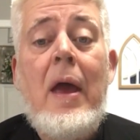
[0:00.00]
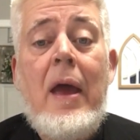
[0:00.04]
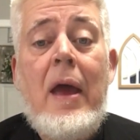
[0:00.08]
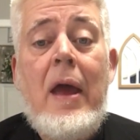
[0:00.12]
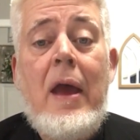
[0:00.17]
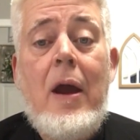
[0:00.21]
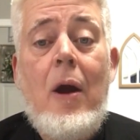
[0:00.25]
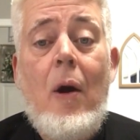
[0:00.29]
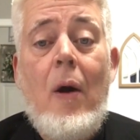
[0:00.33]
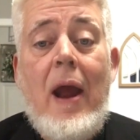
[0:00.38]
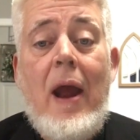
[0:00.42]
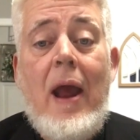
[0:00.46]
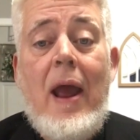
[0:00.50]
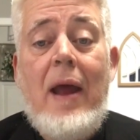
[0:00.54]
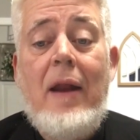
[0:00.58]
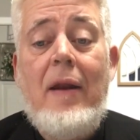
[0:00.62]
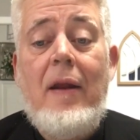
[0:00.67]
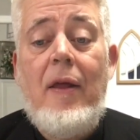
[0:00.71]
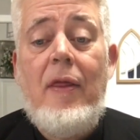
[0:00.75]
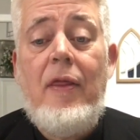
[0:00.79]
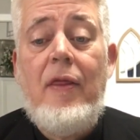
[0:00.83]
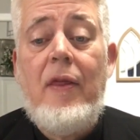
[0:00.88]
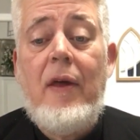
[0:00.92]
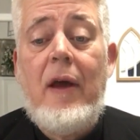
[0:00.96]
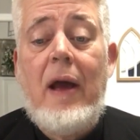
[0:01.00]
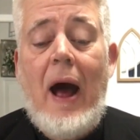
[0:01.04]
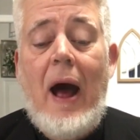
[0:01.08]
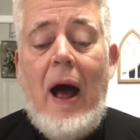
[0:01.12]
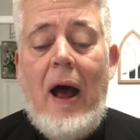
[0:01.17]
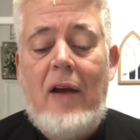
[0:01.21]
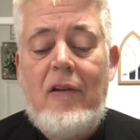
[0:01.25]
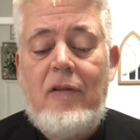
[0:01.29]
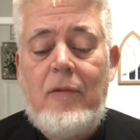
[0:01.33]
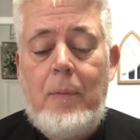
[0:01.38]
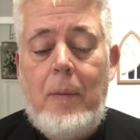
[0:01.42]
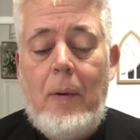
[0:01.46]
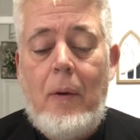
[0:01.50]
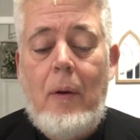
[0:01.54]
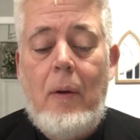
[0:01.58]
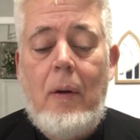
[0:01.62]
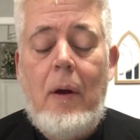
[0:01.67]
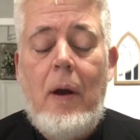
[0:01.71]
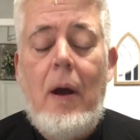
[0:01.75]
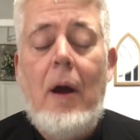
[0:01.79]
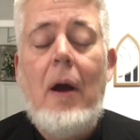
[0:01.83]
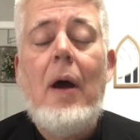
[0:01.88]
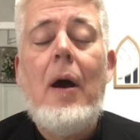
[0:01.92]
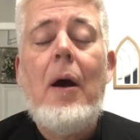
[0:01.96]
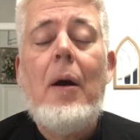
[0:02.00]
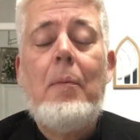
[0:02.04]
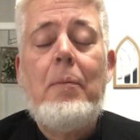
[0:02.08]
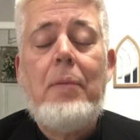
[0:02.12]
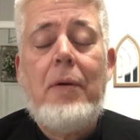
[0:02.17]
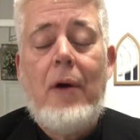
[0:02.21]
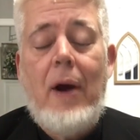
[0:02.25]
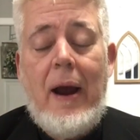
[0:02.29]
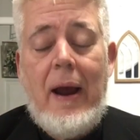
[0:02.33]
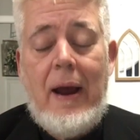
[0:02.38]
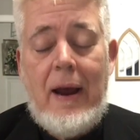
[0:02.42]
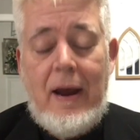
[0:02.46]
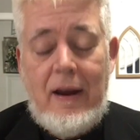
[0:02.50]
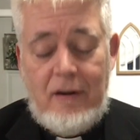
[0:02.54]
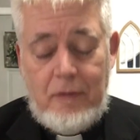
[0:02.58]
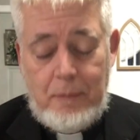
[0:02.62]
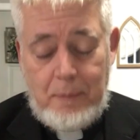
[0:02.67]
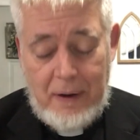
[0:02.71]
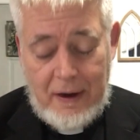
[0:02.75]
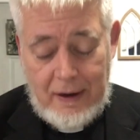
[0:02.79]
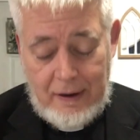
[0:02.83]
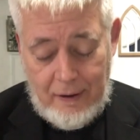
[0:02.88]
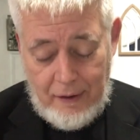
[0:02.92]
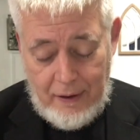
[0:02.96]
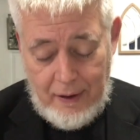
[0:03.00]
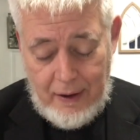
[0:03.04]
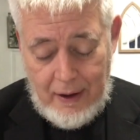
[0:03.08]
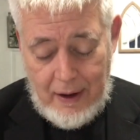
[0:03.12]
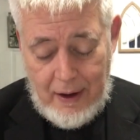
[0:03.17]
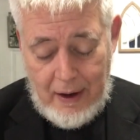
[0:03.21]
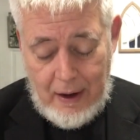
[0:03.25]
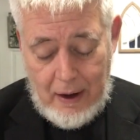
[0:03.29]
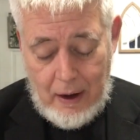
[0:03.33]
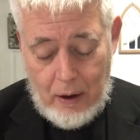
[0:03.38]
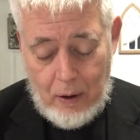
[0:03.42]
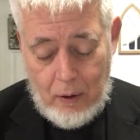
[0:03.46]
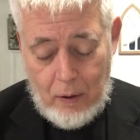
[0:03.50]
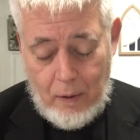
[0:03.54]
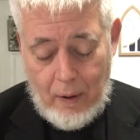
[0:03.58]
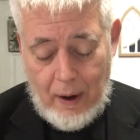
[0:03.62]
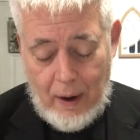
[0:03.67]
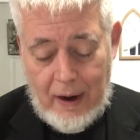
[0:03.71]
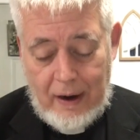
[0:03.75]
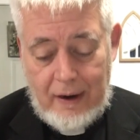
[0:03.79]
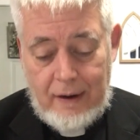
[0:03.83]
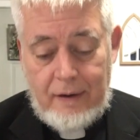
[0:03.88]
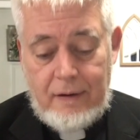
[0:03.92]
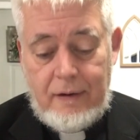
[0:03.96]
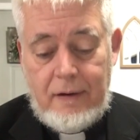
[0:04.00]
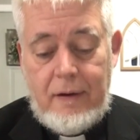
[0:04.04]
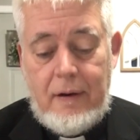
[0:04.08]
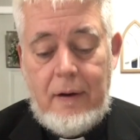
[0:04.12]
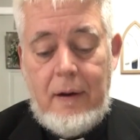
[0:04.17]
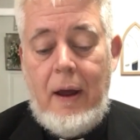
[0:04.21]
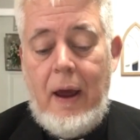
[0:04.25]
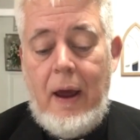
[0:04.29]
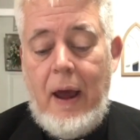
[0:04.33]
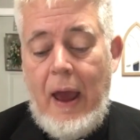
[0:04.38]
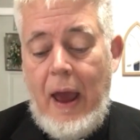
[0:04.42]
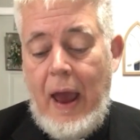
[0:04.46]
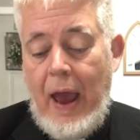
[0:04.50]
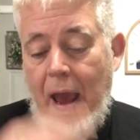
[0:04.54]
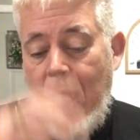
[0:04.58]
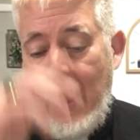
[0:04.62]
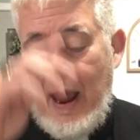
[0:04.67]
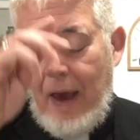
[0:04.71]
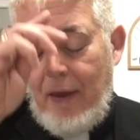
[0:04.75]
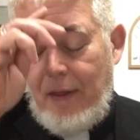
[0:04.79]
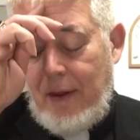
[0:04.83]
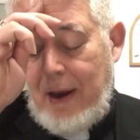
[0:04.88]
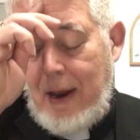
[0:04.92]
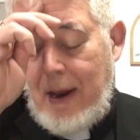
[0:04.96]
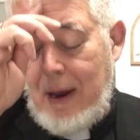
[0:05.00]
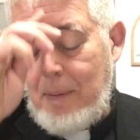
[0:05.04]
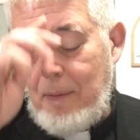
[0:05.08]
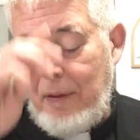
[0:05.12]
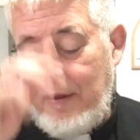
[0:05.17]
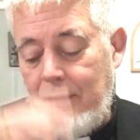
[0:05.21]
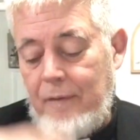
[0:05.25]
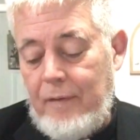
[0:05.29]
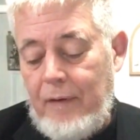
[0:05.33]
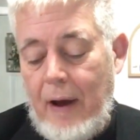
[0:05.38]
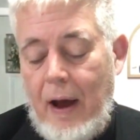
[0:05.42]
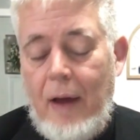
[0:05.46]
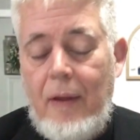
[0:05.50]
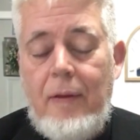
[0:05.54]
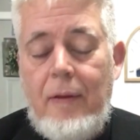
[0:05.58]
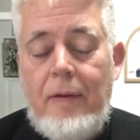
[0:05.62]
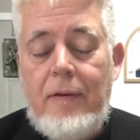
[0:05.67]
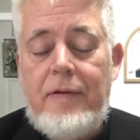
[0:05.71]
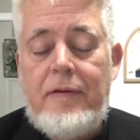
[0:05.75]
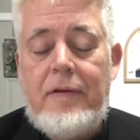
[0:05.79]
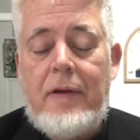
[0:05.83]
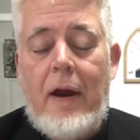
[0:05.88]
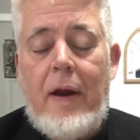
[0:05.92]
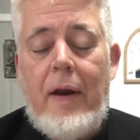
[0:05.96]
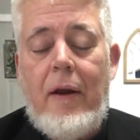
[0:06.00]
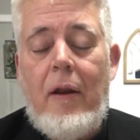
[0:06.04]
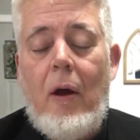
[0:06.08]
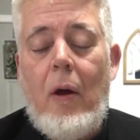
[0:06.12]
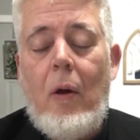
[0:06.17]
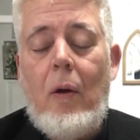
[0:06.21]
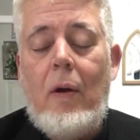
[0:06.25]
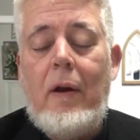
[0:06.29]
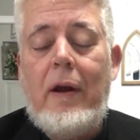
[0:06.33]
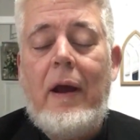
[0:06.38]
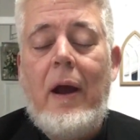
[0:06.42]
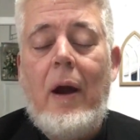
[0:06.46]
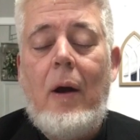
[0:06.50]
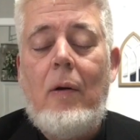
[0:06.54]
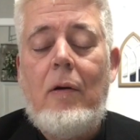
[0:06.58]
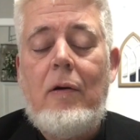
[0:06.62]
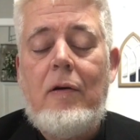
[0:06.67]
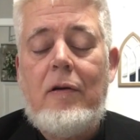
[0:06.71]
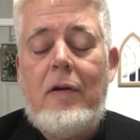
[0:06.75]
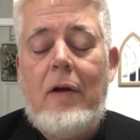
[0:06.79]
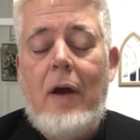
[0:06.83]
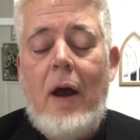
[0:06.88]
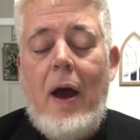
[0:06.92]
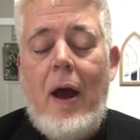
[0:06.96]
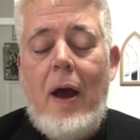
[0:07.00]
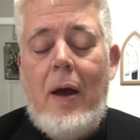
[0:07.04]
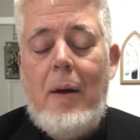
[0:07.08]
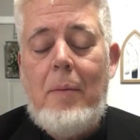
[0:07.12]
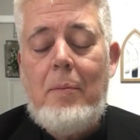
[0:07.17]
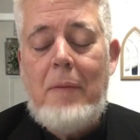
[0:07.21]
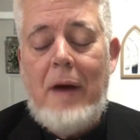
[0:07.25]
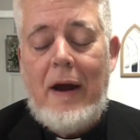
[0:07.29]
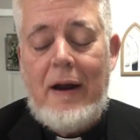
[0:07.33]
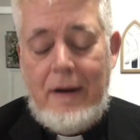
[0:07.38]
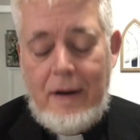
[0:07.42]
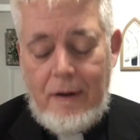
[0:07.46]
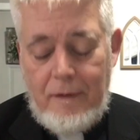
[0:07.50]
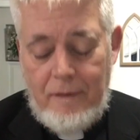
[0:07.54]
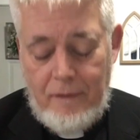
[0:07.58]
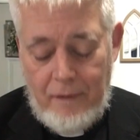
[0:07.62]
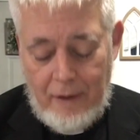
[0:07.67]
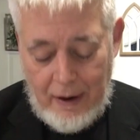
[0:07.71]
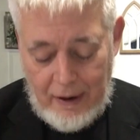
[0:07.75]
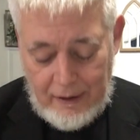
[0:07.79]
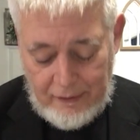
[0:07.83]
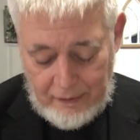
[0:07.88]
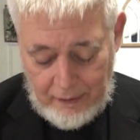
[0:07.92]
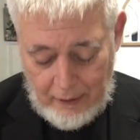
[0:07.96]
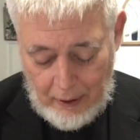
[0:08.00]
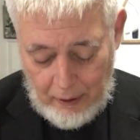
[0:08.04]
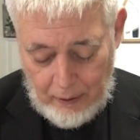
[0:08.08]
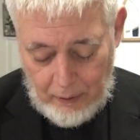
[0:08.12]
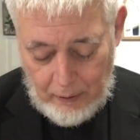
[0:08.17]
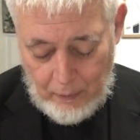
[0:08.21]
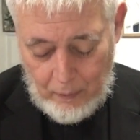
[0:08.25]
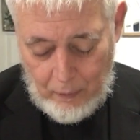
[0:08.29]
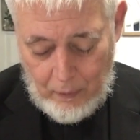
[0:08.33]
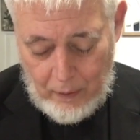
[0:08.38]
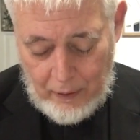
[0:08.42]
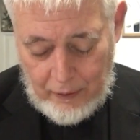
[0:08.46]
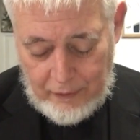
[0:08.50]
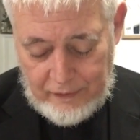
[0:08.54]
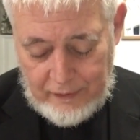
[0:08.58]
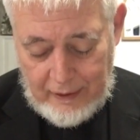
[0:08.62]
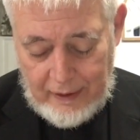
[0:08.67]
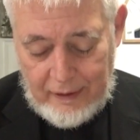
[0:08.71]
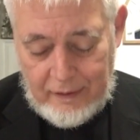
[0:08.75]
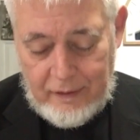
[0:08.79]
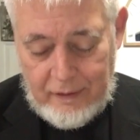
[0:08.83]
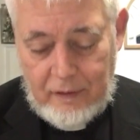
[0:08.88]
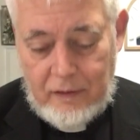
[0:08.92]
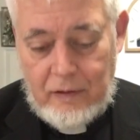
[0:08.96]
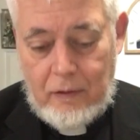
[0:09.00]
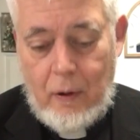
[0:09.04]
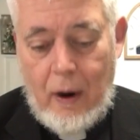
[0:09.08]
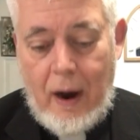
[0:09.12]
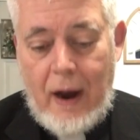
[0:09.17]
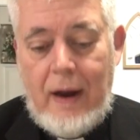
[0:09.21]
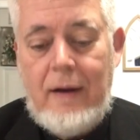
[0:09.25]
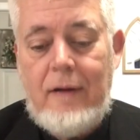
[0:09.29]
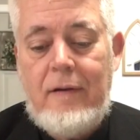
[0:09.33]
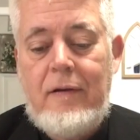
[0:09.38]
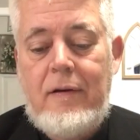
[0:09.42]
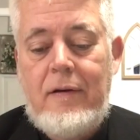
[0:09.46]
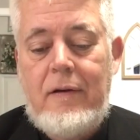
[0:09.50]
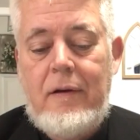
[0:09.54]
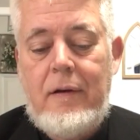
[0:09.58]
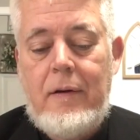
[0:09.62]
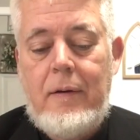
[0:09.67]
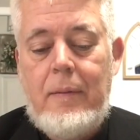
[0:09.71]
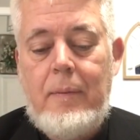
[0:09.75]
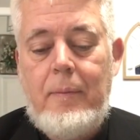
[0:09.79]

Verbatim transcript: Here endeth the gospel. Praise be to thee, O Christ. In the name of the Father, the Son, and the Holy Ghost, my dear friends in our Lord Jesus Christ.